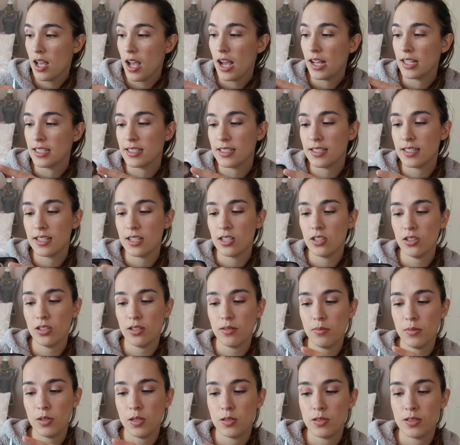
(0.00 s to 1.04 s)
Still
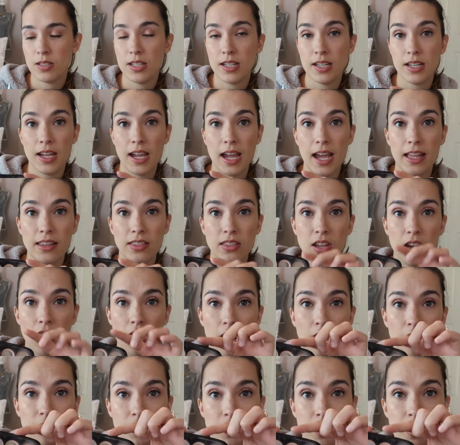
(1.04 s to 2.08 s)
am using At the
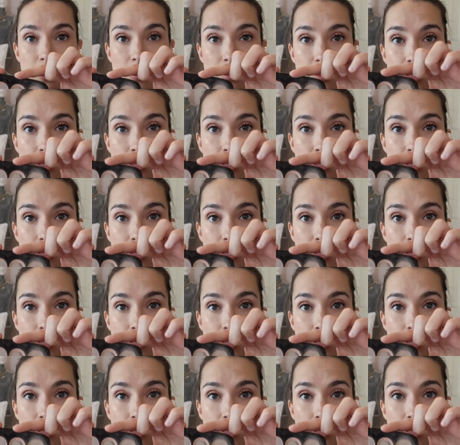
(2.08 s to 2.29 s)
Office,